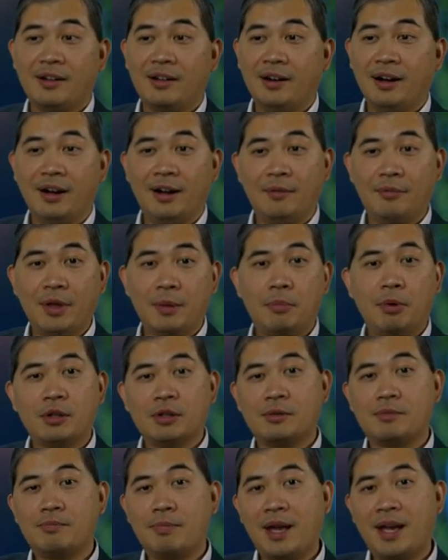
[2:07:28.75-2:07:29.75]
uh, they
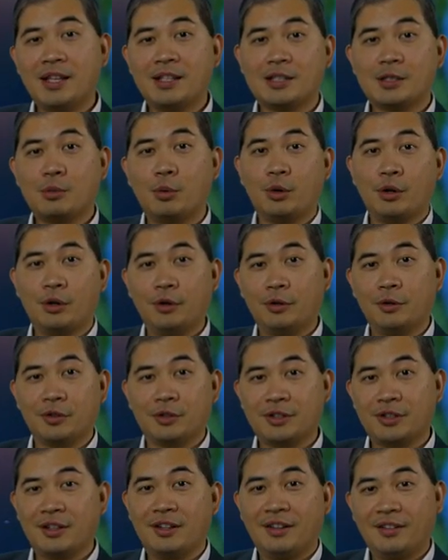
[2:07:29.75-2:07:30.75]
put paint
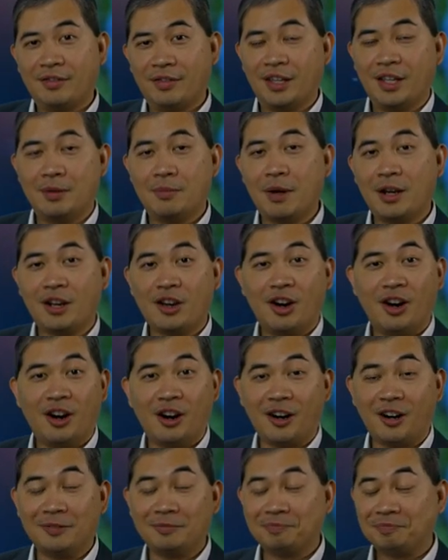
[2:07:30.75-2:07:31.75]
swirls in my
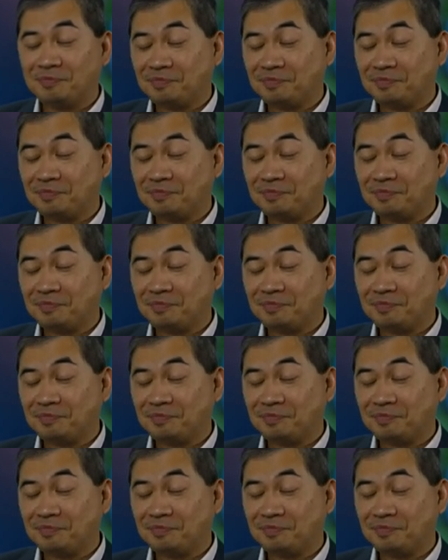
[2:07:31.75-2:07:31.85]
car